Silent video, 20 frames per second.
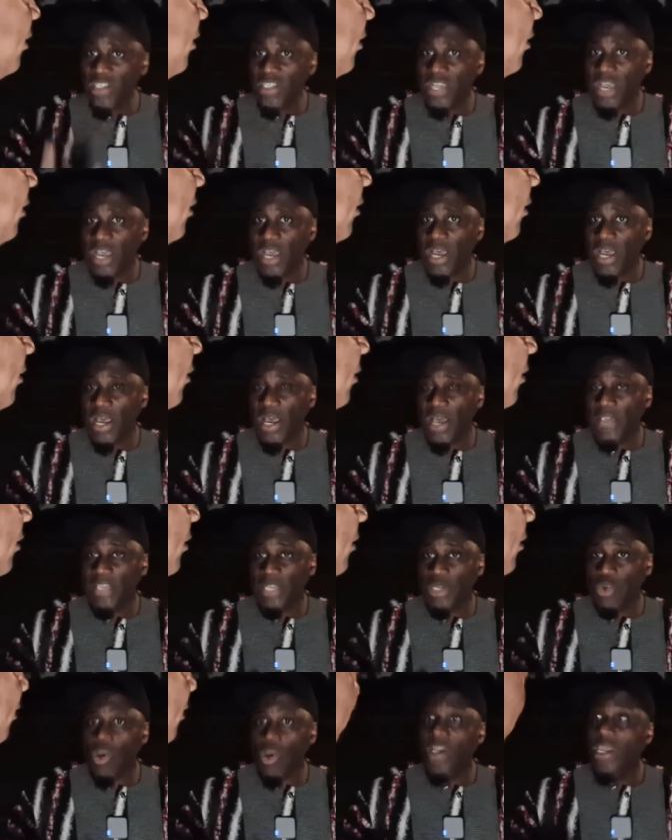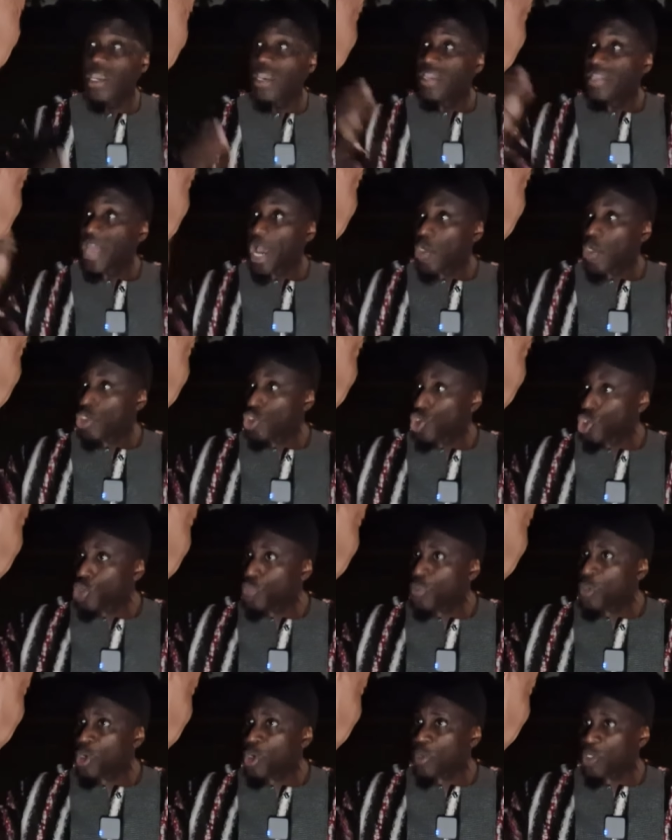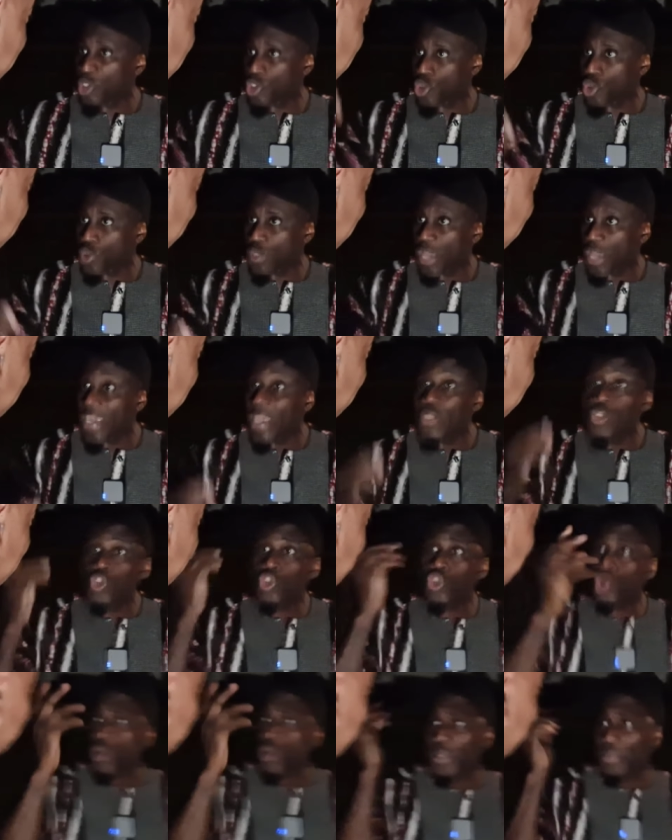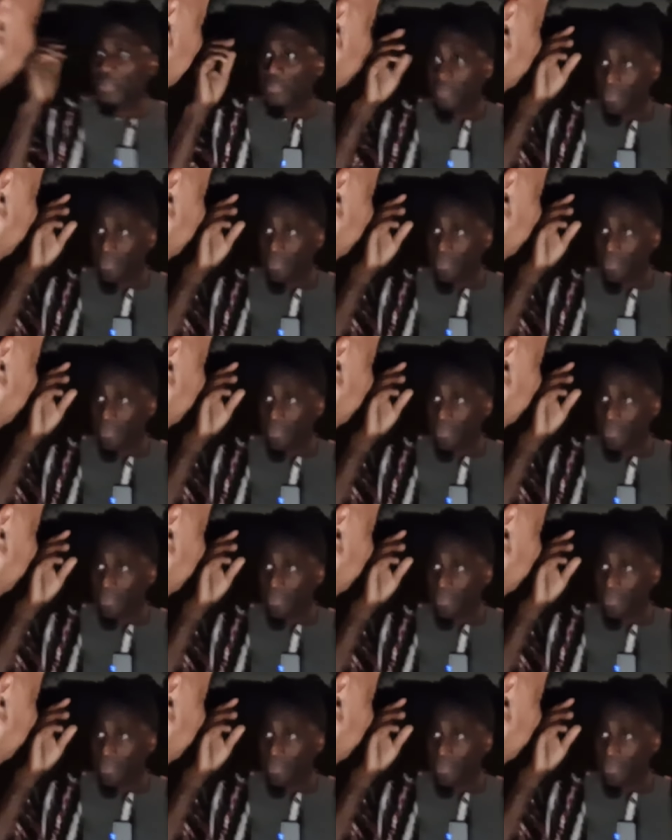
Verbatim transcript: Uh, uh, thirty-one. Now the Jews pick up the stone again to stone him.